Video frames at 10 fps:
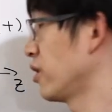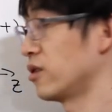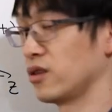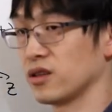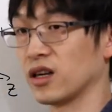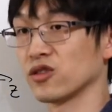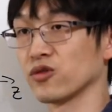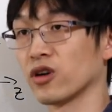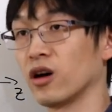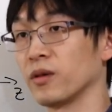here is
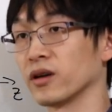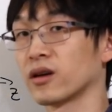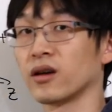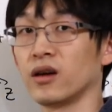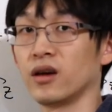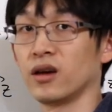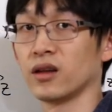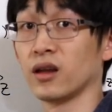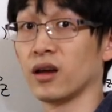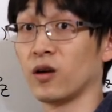isotropic,
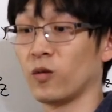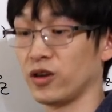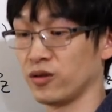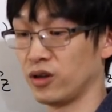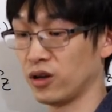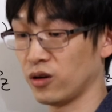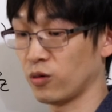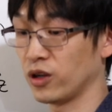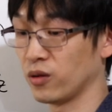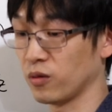then what
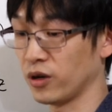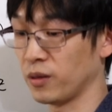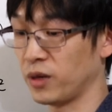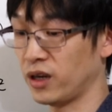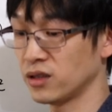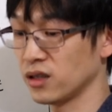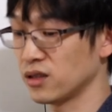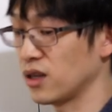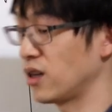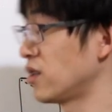it means
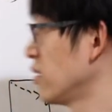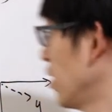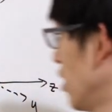is that